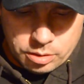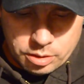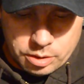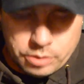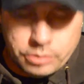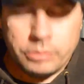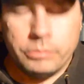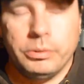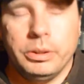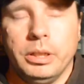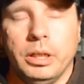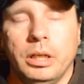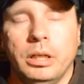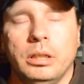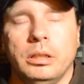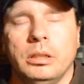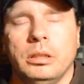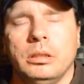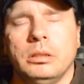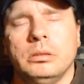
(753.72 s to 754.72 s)
So anyway,
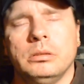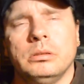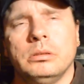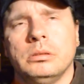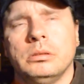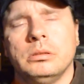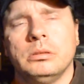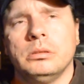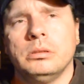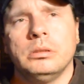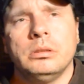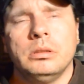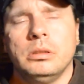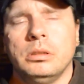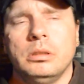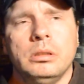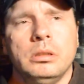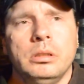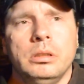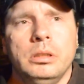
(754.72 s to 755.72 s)
uh,
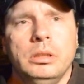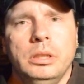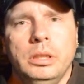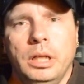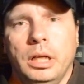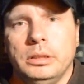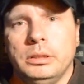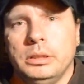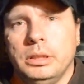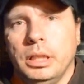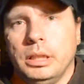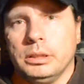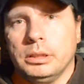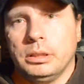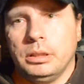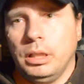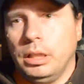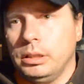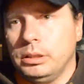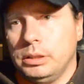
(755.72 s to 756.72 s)
I just
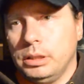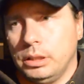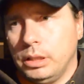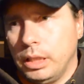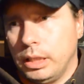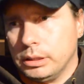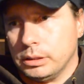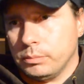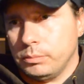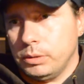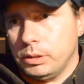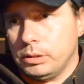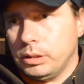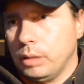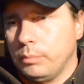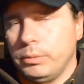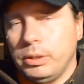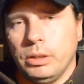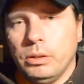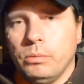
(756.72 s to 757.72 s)
asking, I just asking this.
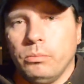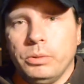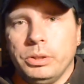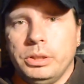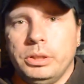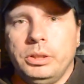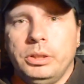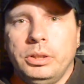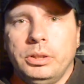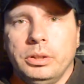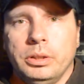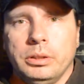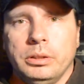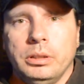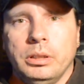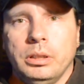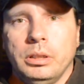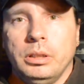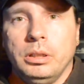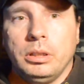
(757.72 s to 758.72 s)
Let me know when you're
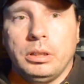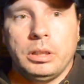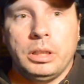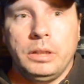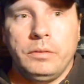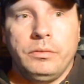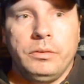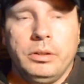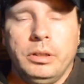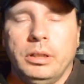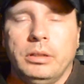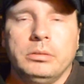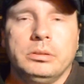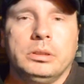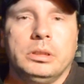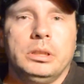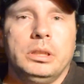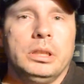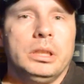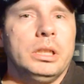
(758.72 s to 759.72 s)
leaving your house,
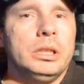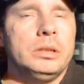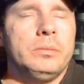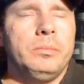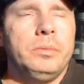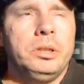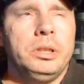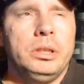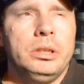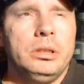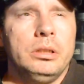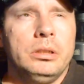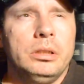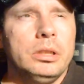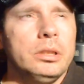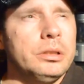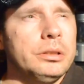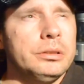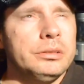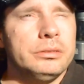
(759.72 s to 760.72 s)
and that gives me
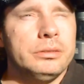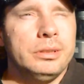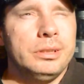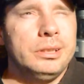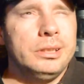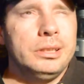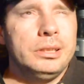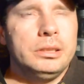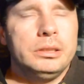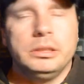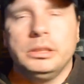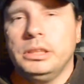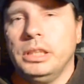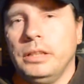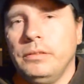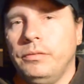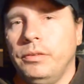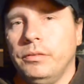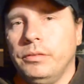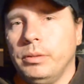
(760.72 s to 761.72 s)
another
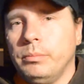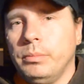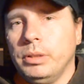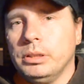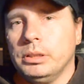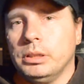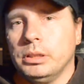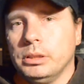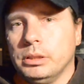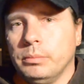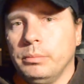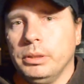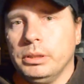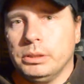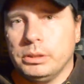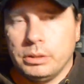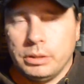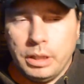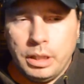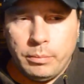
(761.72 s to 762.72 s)
10, 15 minutes just to make
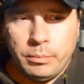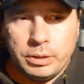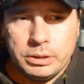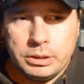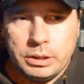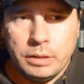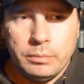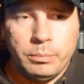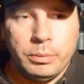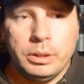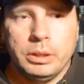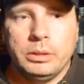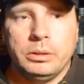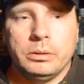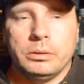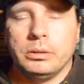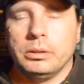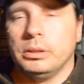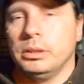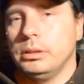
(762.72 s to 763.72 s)
sure I have my stuff by the
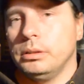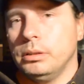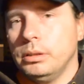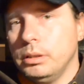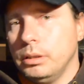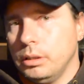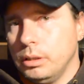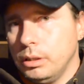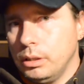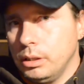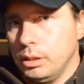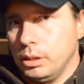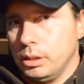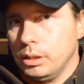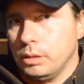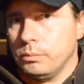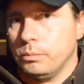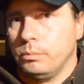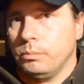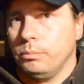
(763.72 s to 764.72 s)
door, and then
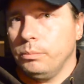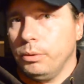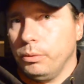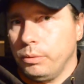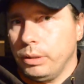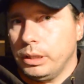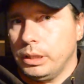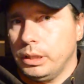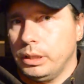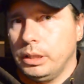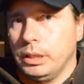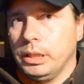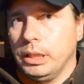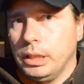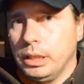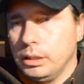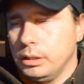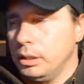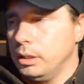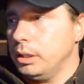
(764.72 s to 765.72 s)
you know be ready to get
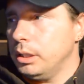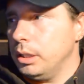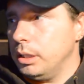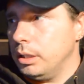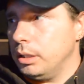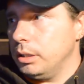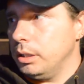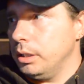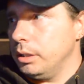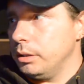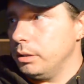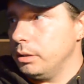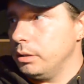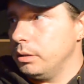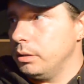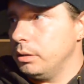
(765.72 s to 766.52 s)
out, get out of here.